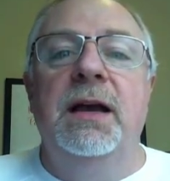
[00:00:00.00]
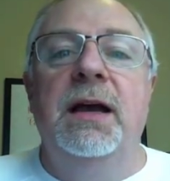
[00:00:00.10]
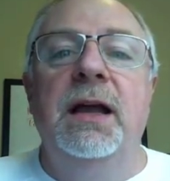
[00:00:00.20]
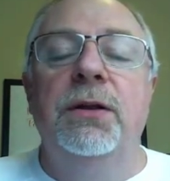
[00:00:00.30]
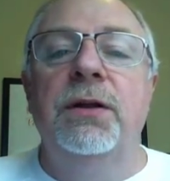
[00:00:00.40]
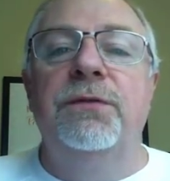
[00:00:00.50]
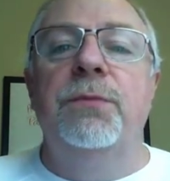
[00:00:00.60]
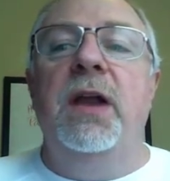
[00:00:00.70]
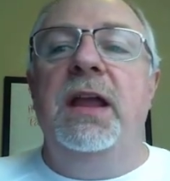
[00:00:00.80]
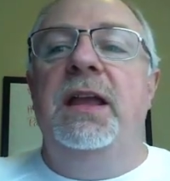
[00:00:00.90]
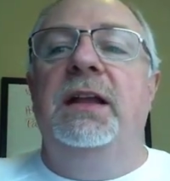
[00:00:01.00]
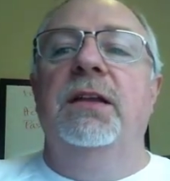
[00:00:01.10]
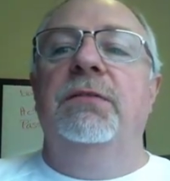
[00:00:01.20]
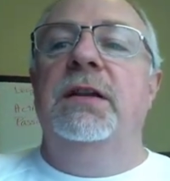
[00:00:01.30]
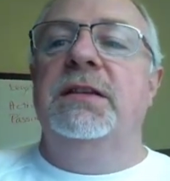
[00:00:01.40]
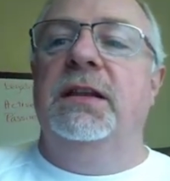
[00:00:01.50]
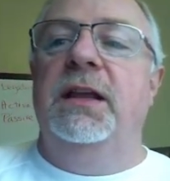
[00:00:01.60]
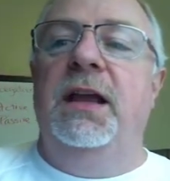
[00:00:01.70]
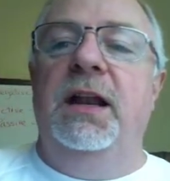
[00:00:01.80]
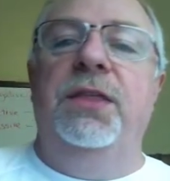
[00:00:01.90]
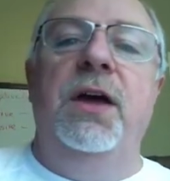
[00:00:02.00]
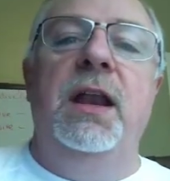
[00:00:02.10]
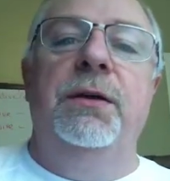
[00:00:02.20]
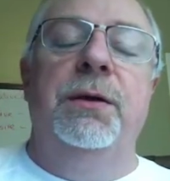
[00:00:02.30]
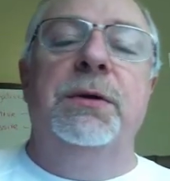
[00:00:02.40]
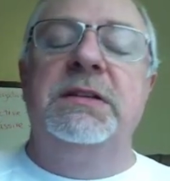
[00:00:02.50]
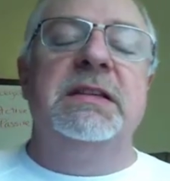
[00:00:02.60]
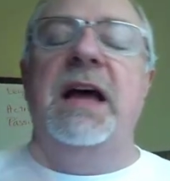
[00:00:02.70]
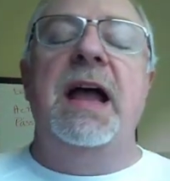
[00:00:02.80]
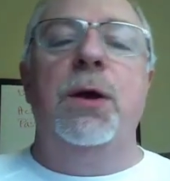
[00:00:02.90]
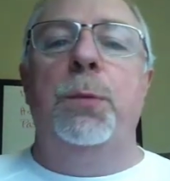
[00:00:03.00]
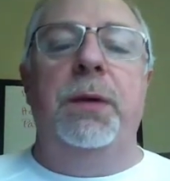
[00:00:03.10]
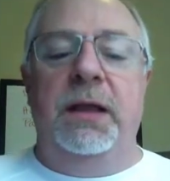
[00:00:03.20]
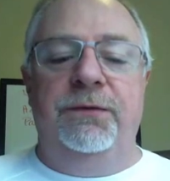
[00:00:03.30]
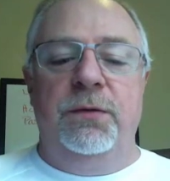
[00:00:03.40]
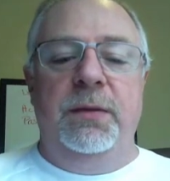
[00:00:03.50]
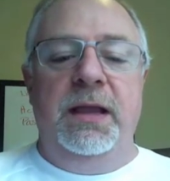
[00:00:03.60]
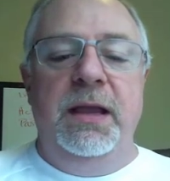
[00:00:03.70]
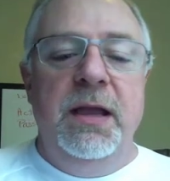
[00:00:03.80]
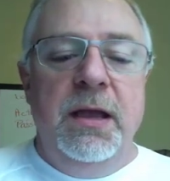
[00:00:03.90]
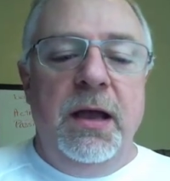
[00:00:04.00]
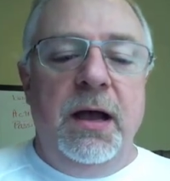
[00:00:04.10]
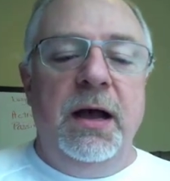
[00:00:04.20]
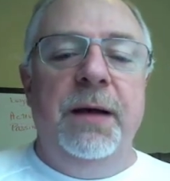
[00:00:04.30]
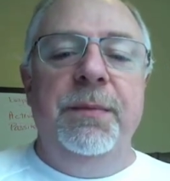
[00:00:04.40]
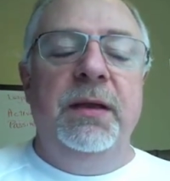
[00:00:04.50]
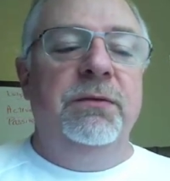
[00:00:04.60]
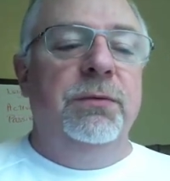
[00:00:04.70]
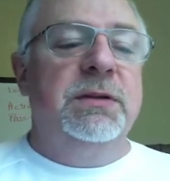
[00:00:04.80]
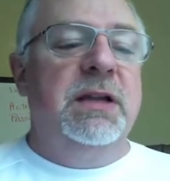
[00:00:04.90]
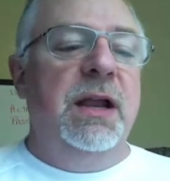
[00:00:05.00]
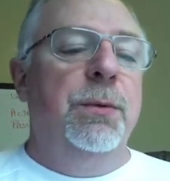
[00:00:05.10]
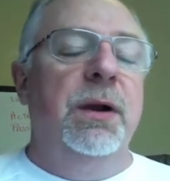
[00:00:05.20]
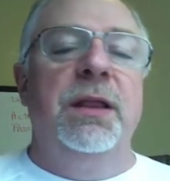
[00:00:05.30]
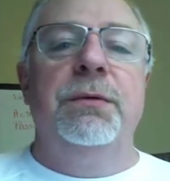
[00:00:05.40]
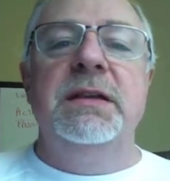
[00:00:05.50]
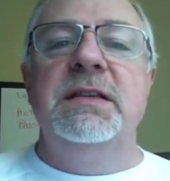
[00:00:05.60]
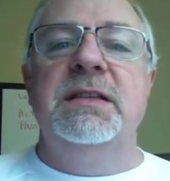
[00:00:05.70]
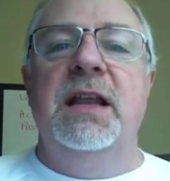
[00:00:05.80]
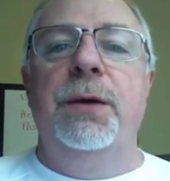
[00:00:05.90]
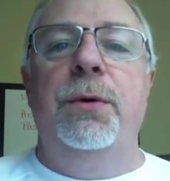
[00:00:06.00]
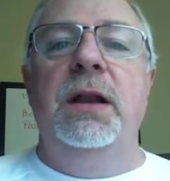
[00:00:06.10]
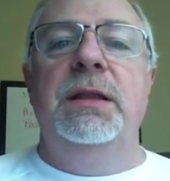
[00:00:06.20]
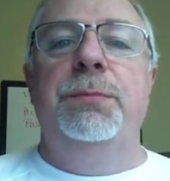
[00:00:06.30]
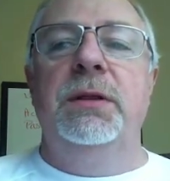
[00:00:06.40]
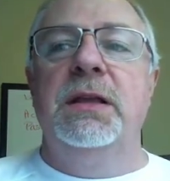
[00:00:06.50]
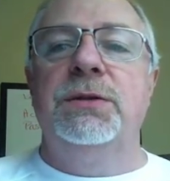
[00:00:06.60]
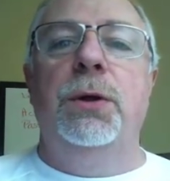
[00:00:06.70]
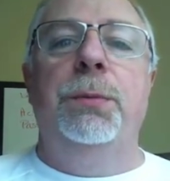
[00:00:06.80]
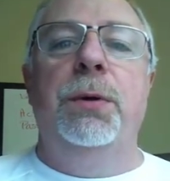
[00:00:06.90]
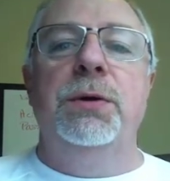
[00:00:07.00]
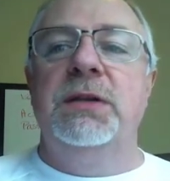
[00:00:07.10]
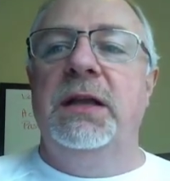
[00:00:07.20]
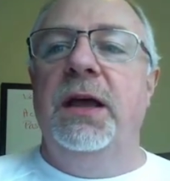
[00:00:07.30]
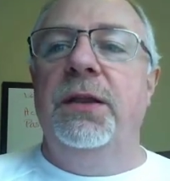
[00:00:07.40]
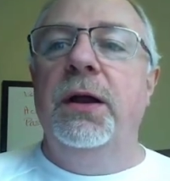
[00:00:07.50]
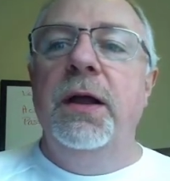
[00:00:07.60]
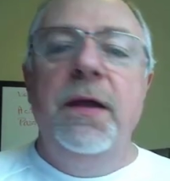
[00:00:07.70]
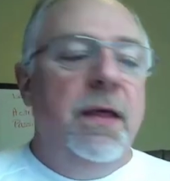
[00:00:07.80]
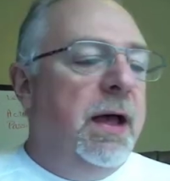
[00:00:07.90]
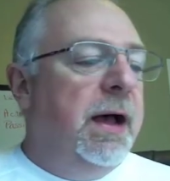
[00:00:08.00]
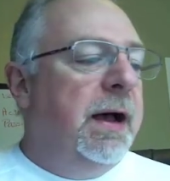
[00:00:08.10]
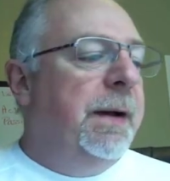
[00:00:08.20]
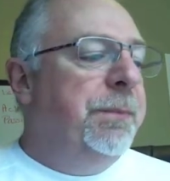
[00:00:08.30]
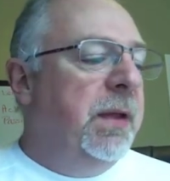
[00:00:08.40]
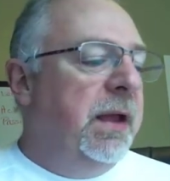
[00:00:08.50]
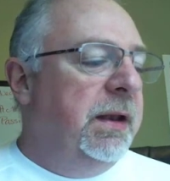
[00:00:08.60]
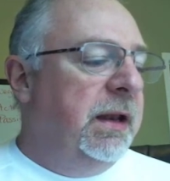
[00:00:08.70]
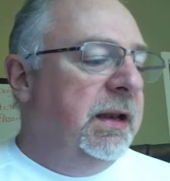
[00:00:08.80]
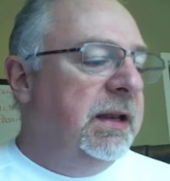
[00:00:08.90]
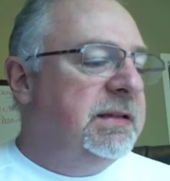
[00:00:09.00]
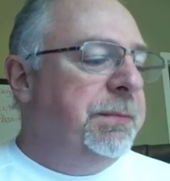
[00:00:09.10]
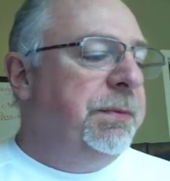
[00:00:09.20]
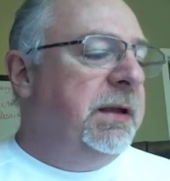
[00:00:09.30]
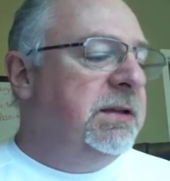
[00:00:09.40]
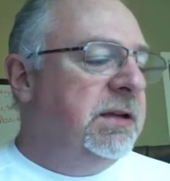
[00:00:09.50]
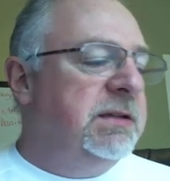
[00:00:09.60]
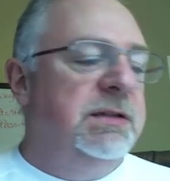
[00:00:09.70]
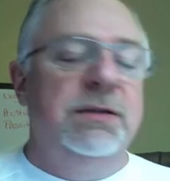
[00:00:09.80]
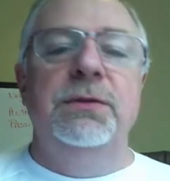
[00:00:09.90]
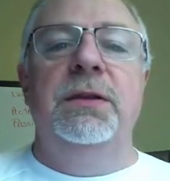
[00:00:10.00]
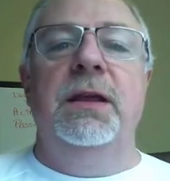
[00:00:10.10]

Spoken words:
I learned from Ray Higdon recently, and I thought it was just eye-opening for me, and it was kind of one of the reasons that I wanted to put this whole post together. And it's simply just do